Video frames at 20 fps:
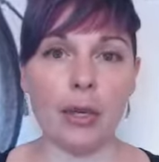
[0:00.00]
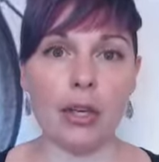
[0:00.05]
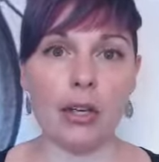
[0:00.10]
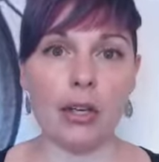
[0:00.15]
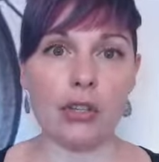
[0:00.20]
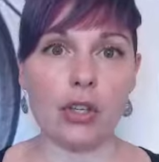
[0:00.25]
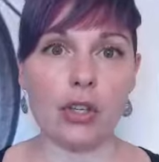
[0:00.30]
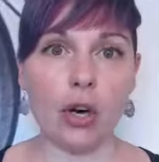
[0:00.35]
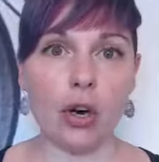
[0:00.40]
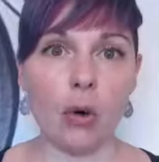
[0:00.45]

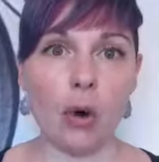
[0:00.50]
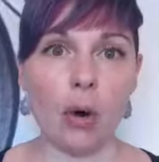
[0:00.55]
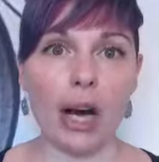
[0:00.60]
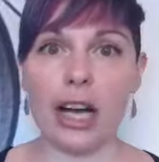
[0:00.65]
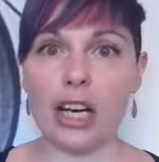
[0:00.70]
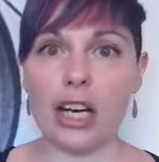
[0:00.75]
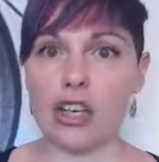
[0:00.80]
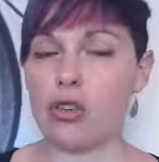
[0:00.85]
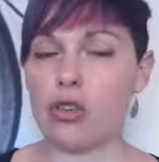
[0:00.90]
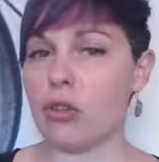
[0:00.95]
So
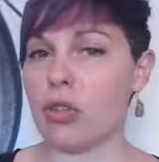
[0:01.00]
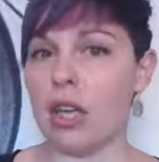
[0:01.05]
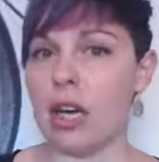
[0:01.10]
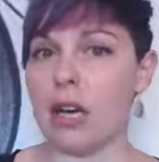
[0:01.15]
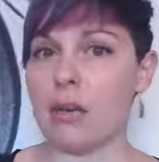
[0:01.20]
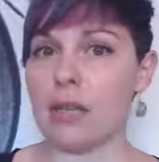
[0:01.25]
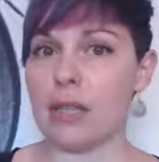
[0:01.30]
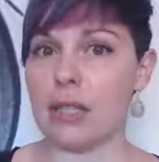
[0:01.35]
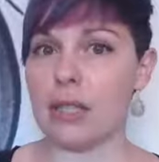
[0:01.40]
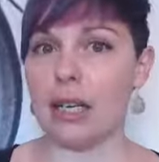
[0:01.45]
I should
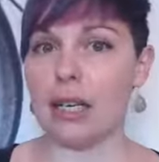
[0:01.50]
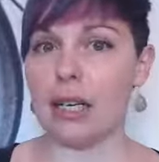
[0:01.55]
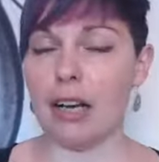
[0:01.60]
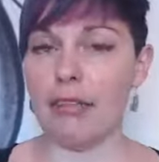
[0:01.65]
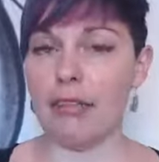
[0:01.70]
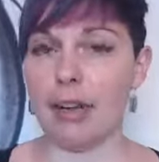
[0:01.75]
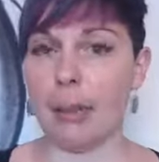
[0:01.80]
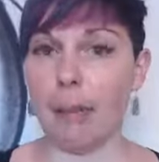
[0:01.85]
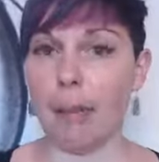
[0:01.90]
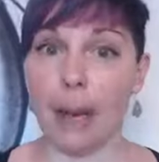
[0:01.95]
now start
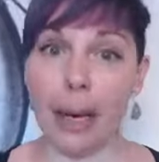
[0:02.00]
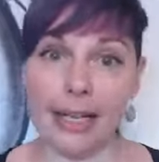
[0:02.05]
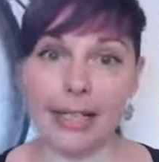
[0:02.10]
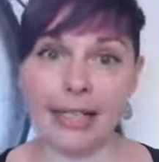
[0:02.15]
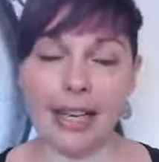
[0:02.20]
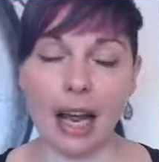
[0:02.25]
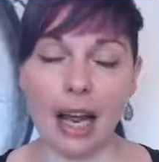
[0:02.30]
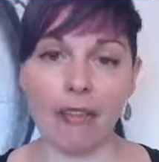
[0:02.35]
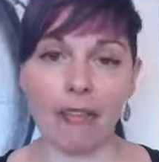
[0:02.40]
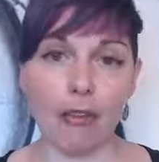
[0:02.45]
loving
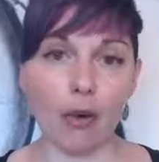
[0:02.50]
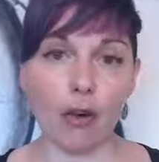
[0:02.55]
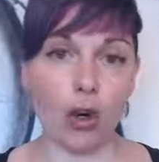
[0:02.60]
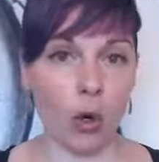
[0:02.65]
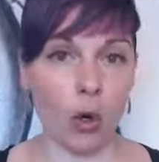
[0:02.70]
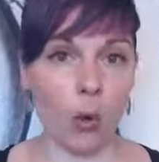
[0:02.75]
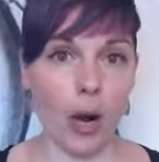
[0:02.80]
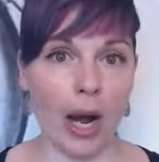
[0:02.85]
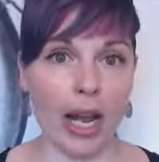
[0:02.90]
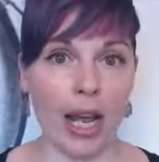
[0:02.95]
myself for
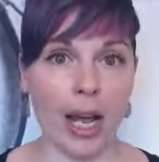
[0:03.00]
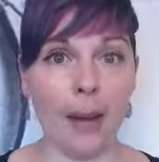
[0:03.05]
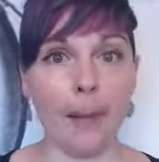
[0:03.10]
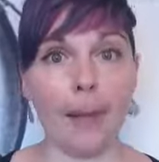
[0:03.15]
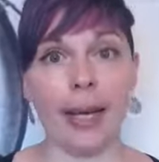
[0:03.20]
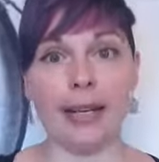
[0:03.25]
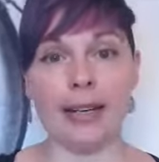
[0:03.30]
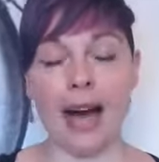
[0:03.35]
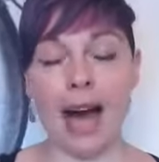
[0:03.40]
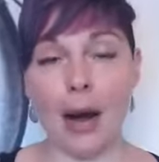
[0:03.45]
who I am
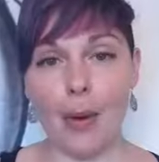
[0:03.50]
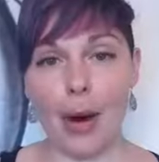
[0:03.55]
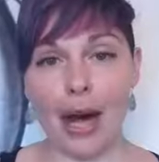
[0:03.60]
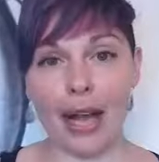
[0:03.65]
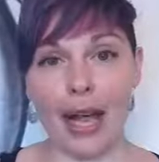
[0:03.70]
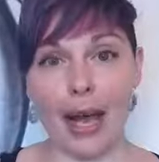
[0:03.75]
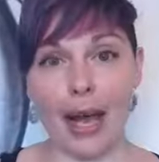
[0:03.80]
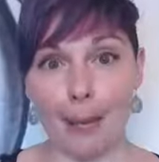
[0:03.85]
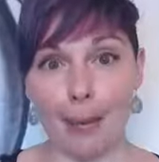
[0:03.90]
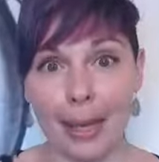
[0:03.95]
and how I
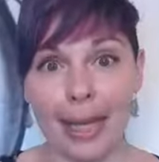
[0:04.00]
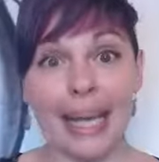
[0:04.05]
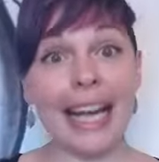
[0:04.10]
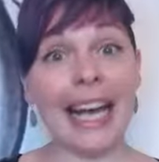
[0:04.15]
am.